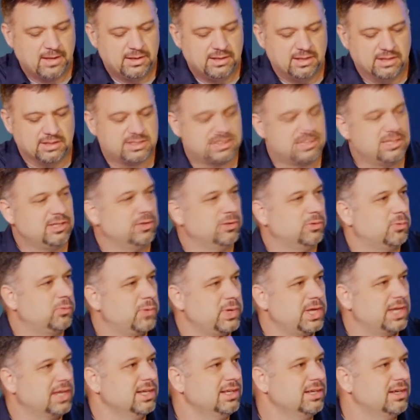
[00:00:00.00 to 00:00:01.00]
You see,
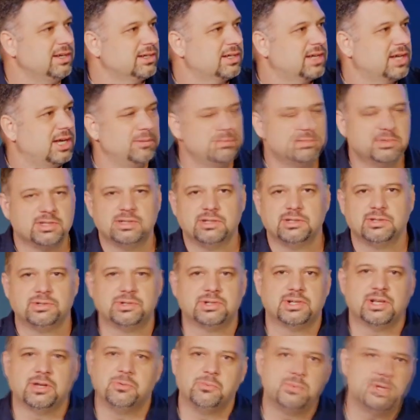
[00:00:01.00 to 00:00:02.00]
we can come to the
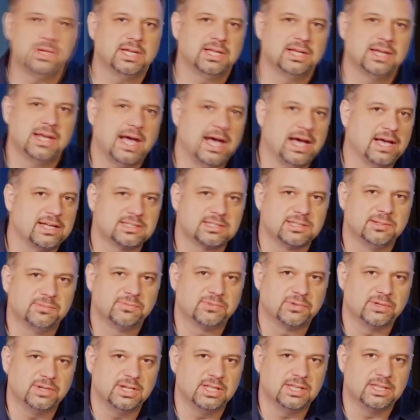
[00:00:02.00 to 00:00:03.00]
Lord and we can ask Him
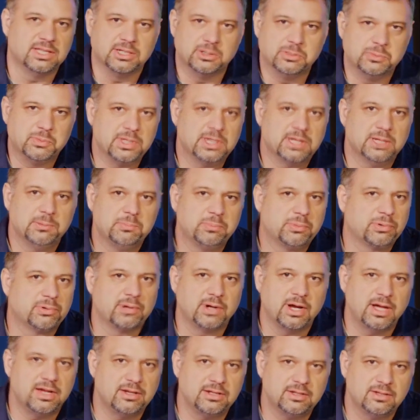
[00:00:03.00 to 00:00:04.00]
for anything. We can
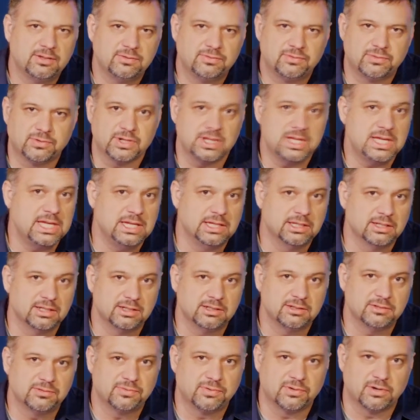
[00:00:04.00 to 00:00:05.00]
pray for
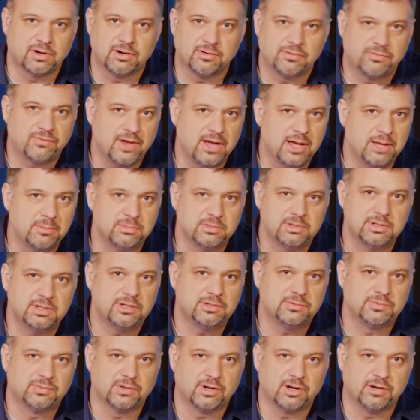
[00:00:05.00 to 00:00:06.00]
healing for our
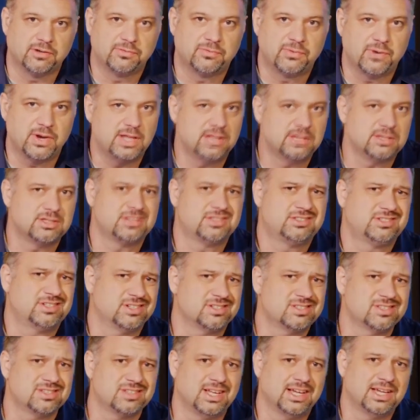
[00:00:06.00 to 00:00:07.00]
family, for our friends,
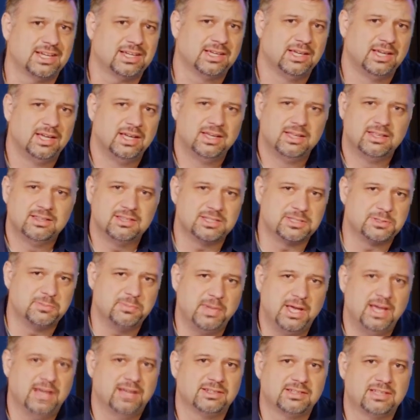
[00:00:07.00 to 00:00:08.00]
just like this
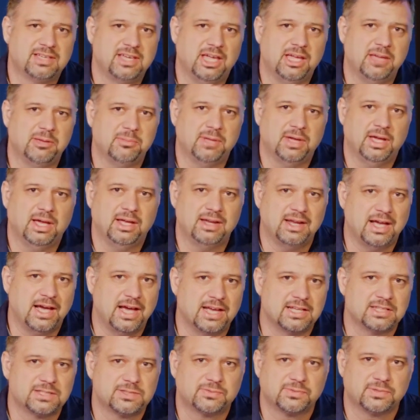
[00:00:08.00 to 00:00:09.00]
man came and
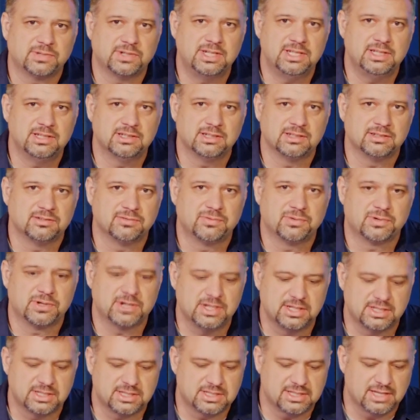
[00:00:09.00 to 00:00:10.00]
asked for healing for
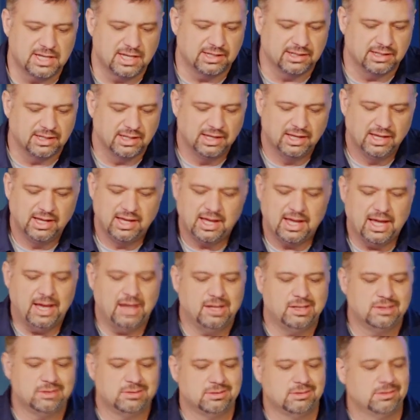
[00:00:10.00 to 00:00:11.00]
his son.
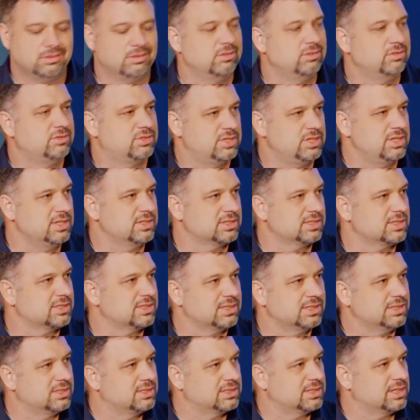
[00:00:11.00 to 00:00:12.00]
And
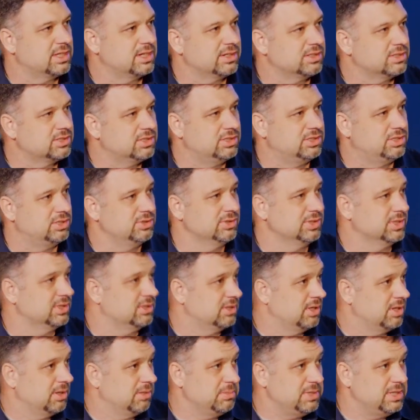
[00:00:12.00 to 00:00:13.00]
Jesus is there to do it.
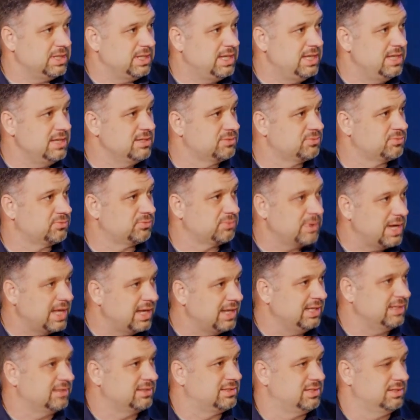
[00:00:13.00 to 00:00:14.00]
I mean, He's yep.
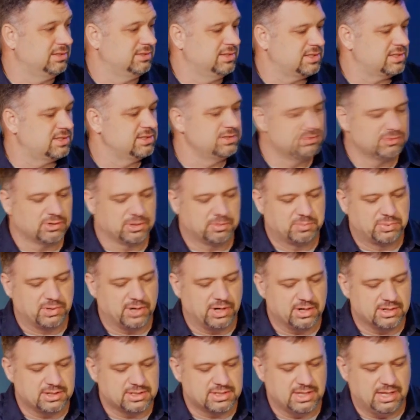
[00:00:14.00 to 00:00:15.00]
ready to listen to our
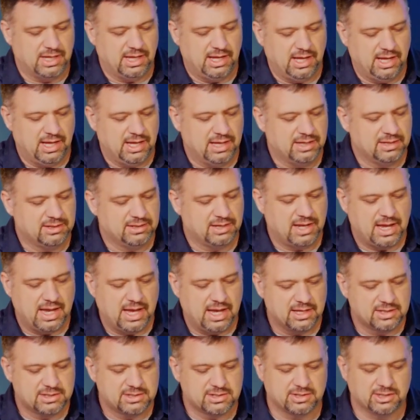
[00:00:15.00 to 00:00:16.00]
prayers and
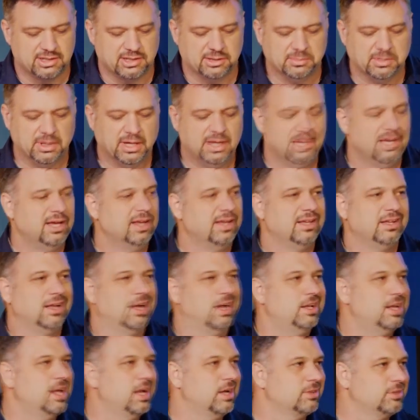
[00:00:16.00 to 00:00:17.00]
answer them.
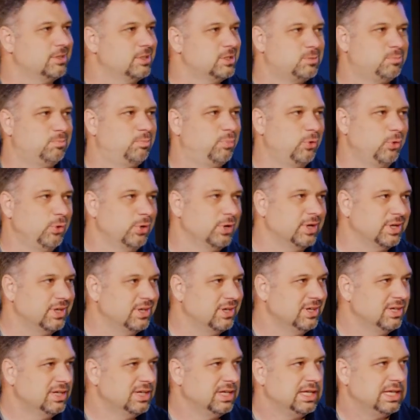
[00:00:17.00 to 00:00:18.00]
Mm-hmm. Now, this
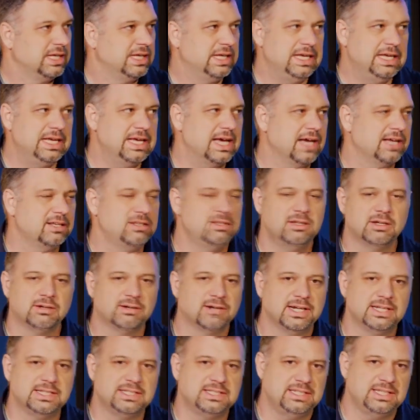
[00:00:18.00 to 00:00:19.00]
boy, he had
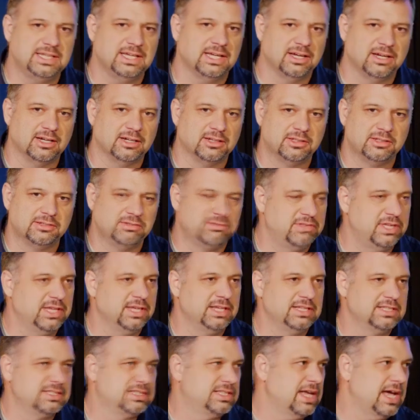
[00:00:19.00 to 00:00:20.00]
no idea that
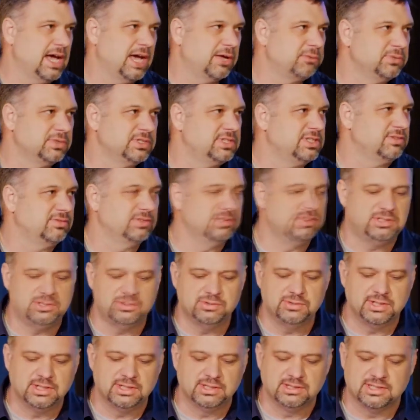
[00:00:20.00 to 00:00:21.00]
his dad was even
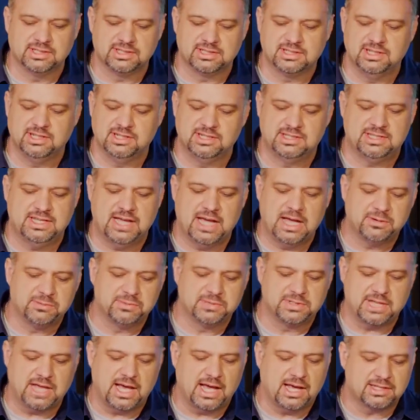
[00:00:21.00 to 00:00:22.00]
doing this, that his dad
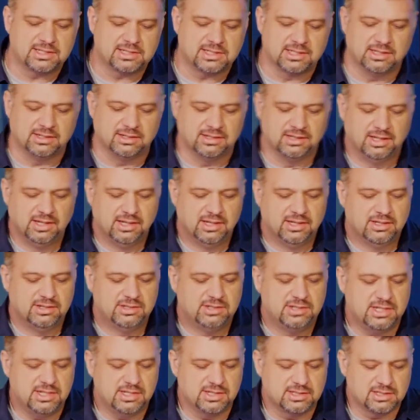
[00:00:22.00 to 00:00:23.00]
was asking
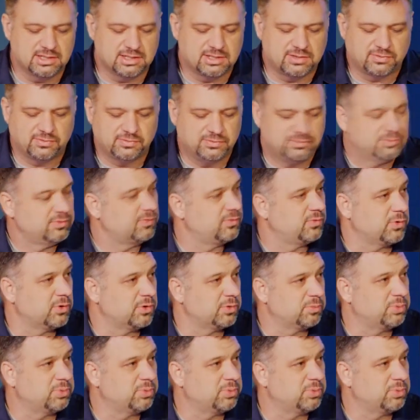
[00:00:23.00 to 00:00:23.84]
Jesus for